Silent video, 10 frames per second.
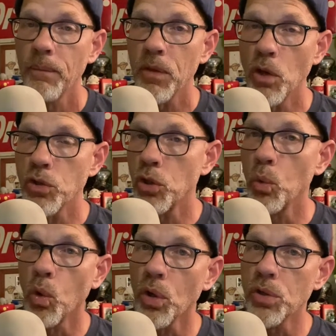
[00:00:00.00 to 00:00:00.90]
those two
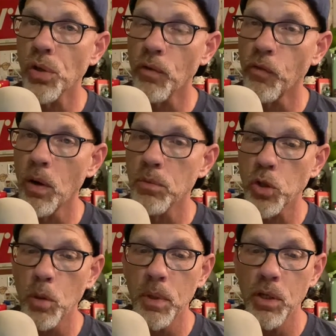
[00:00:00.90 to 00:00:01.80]
words are from
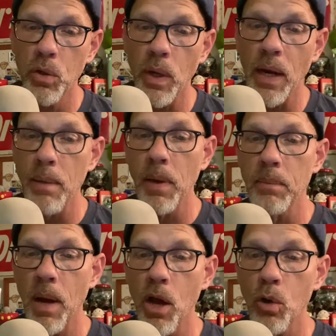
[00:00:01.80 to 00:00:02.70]
Scooby Doo, and I made
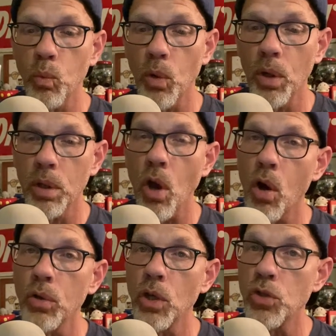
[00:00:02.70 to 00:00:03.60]
my own word
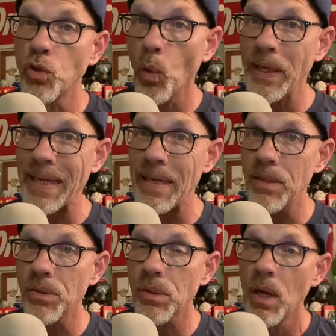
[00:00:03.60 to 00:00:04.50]
called
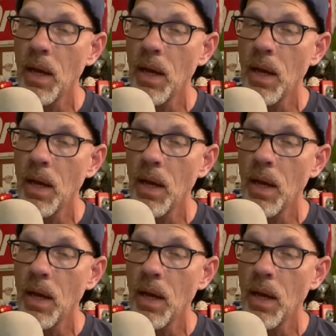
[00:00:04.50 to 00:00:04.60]
Zoinkies.